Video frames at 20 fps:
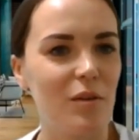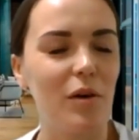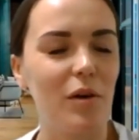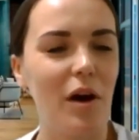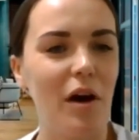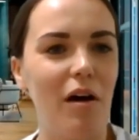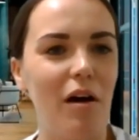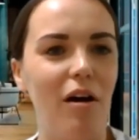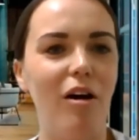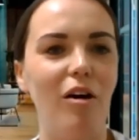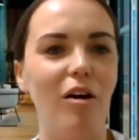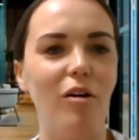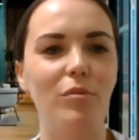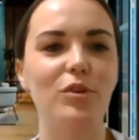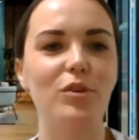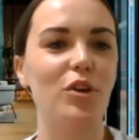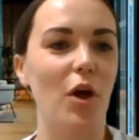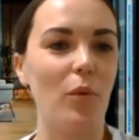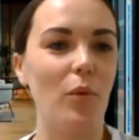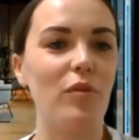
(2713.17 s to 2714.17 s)

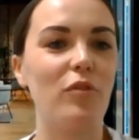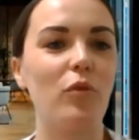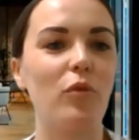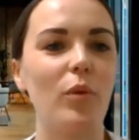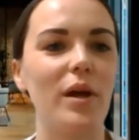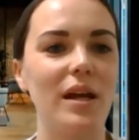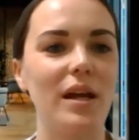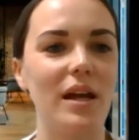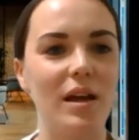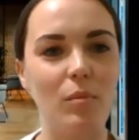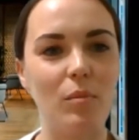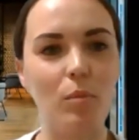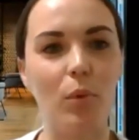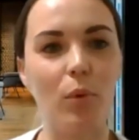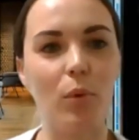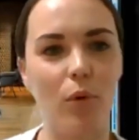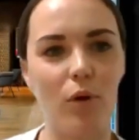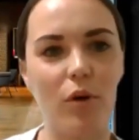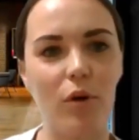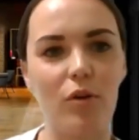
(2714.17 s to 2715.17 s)
If we
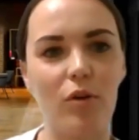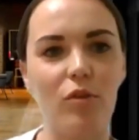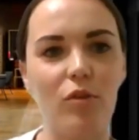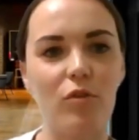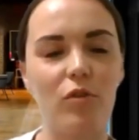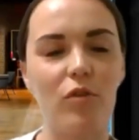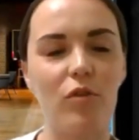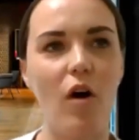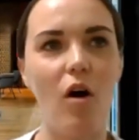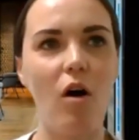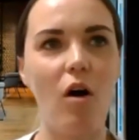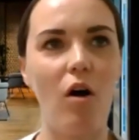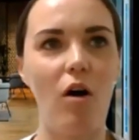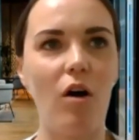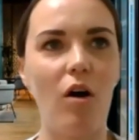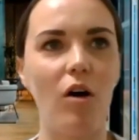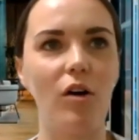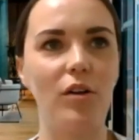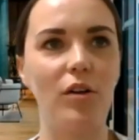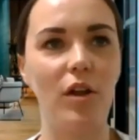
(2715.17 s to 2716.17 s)
improve
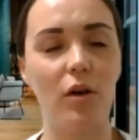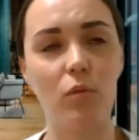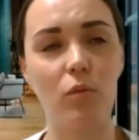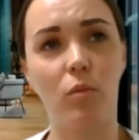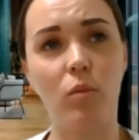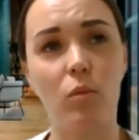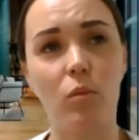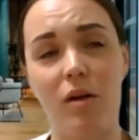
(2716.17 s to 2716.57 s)
on,